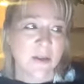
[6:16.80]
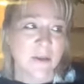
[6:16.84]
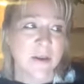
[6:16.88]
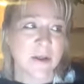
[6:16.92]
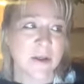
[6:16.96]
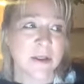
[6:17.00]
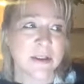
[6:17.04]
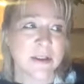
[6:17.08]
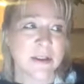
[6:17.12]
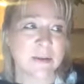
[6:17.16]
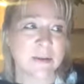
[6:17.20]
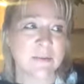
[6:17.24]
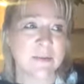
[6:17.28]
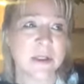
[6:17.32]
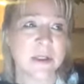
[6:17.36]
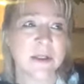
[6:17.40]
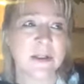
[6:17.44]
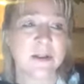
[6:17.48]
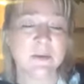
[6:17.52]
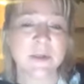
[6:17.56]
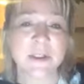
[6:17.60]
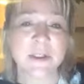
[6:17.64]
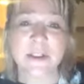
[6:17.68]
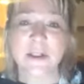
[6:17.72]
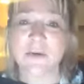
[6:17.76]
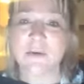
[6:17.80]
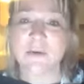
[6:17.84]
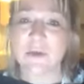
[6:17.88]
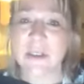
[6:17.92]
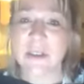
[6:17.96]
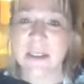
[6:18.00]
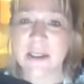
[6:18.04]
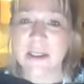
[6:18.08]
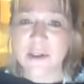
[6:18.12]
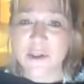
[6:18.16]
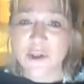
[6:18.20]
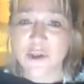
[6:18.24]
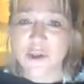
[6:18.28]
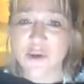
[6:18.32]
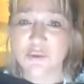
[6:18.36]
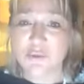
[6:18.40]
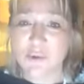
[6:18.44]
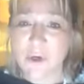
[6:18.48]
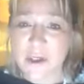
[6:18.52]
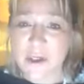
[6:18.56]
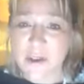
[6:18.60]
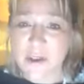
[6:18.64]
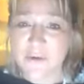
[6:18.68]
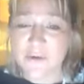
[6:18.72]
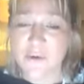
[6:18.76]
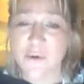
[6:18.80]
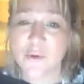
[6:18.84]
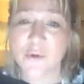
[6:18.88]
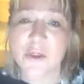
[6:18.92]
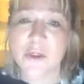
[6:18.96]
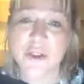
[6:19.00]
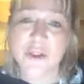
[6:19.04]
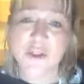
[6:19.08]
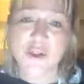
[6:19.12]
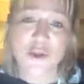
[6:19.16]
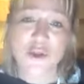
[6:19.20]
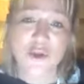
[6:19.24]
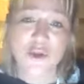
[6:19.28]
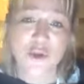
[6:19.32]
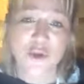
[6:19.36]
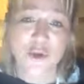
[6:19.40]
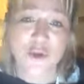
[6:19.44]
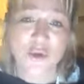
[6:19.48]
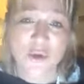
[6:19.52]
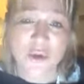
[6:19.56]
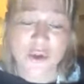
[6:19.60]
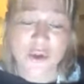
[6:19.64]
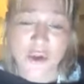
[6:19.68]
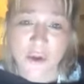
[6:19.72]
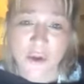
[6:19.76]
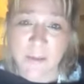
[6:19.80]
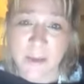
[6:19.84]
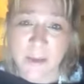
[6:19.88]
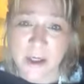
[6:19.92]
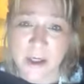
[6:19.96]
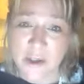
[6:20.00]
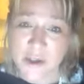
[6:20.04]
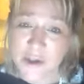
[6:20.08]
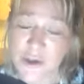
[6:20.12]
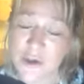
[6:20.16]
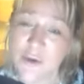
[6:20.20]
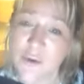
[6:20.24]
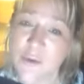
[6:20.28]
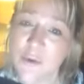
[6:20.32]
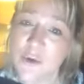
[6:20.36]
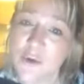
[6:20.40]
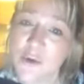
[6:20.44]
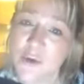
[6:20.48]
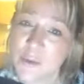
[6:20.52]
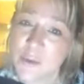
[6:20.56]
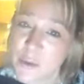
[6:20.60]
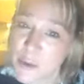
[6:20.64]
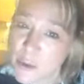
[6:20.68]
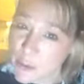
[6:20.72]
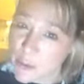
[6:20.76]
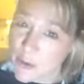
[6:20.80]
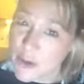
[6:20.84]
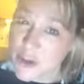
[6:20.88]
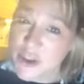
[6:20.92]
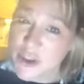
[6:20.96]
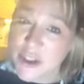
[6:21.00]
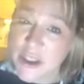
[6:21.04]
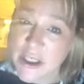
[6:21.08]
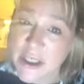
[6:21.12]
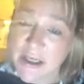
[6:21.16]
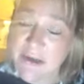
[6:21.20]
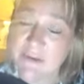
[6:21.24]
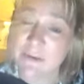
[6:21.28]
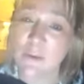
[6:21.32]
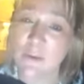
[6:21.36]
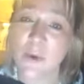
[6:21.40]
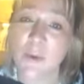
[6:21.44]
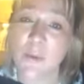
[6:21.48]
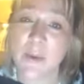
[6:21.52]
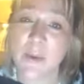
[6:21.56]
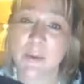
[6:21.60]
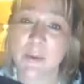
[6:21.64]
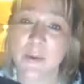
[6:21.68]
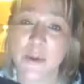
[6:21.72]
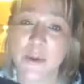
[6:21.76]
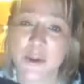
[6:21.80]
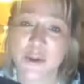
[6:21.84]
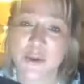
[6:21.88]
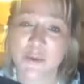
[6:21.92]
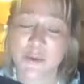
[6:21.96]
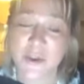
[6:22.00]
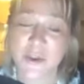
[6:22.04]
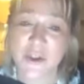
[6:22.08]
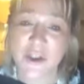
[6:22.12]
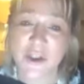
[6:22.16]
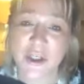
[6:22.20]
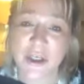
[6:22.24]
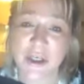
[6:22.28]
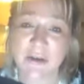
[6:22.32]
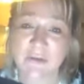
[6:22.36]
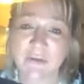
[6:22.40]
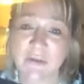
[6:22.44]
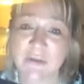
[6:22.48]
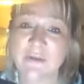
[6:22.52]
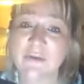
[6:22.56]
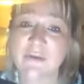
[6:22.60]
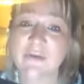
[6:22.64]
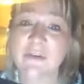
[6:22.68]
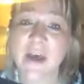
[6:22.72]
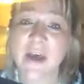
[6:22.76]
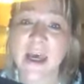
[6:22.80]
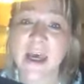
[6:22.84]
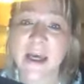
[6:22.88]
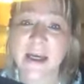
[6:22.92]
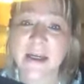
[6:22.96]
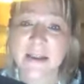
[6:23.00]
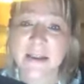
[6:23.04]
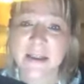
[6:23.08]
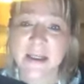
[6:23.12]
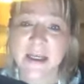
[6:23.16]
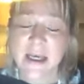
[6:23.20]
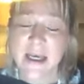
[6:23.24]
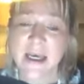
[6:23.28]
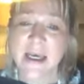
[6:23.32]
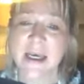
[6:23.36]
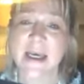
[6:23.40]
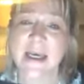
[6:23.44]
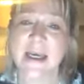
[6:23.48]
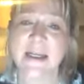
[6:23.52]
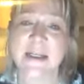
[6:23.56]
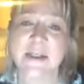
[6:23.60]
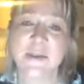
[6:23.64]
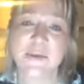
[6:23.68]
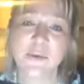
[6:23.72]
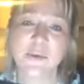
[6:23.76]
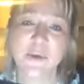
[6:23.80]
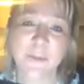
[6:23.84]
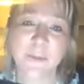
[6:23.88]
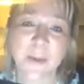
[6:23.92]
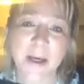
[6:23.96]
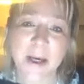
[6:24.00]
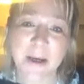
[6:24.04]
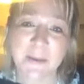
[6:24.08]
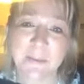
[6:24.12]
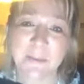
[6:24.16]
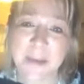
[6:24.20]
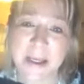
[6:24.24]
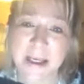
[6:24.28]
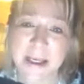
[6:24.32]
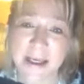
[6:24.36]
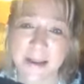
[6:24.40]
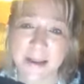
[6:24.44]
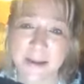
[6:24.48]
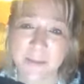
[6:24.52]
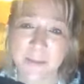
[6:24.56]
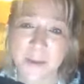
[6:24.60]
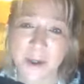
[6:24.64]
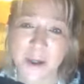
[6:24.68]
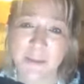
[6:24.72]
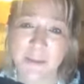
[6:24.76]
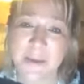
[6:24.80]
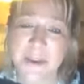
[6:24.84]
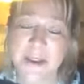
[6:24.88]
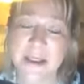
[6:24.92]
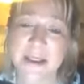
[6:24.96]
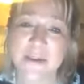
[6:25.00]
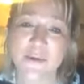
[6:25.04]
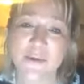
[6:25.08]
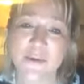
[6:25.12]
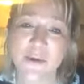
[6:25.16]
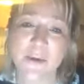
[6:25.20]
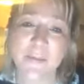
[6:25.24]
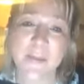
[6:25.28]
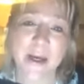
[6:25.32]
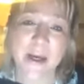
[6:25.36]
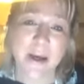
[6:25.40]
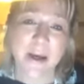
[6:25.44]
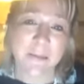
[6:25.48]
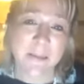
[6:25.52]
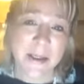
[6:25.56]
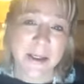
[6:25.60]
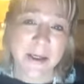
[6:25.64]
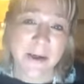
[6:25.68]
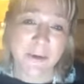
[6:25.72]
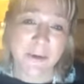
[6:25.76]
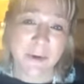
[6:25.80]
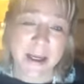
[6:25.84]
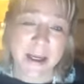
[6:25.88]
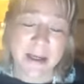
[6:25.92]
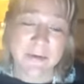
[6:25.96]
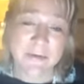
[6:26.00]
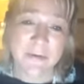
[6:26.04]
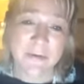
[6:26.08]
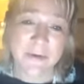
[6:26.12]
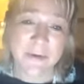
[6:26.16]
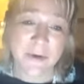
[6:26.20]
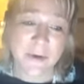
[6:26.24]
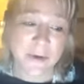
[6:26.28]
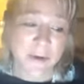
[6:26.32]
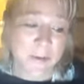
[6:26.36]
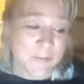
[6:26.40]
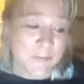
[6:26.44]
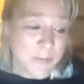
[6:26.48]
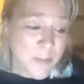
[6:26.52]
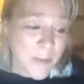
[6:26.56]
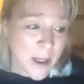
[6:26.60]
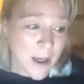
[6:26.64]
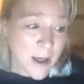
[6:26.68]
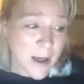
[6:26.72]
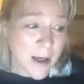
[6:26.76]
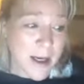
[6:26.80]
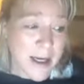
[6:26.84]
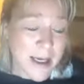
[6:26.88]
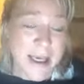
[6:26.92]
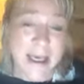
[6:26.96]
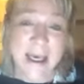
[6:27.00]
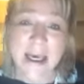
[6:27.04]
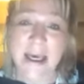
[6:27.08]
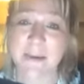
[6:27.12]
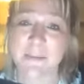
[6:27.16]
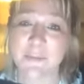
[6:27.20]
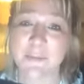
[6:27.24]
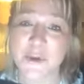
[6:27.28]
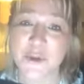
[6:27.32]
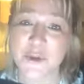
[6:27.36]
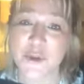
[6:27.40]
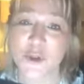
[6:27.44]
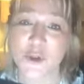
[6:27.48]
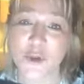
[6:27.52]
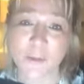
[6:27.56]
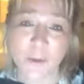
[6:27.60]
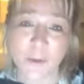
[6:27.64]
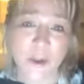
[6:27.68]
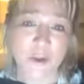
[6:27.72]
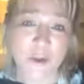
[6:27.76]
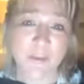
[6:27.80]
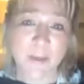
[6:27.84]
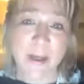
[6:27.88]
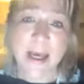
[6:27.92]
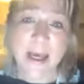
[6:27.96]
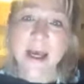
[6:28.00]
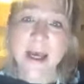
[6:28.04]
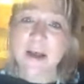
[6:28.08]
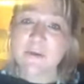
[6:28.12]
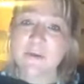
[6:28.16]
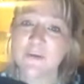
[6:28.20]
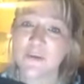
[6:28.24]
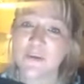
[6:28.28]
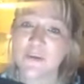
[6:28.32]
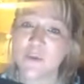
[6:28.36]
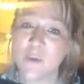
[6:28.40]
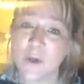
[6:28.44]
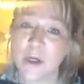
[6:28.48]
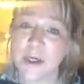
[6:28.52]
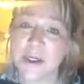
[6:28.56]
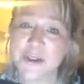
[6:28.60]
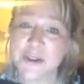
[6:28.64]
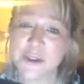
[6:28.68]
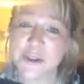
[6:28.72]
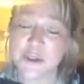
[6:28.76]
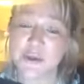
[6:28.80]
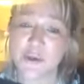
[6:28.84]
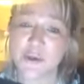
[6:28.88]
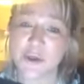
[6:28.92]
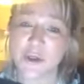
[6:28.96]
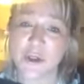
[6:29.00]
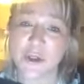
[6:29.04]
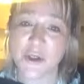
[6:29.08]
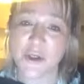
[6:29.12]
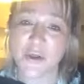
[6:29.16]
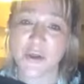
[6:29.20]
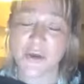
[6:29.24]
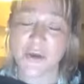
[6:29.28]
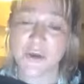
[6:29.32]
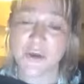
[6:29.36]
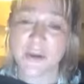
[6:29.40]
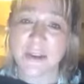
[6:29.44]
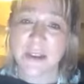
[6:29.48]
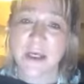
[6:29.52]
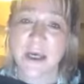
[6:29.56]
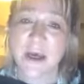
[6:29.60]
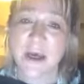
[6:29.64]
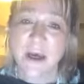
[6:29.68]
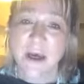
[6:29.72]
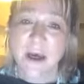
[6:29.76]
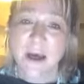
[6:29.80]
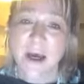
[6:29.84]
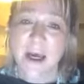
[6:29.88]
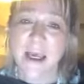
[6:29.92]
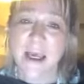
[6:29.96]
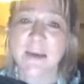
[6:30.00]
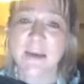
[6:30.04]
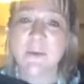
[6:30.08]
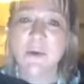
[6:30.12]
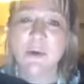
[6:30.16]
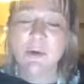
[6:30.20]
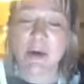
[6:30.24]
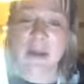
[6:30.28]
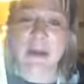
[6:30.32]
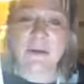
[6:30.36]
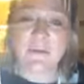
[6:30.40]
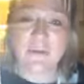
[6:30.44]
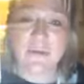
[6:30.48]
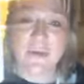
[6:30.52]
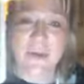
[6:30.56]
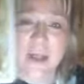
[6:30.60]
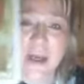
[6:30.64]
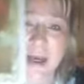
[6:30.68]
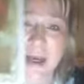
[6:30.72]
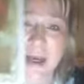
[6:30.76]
that sometimes we don't need to rush forward and do so much in order to achieve what we want to achieve. In fact, it's all about being in the moment. It's all about being grateful. I am, the two most powerful words you can use. I am grateful.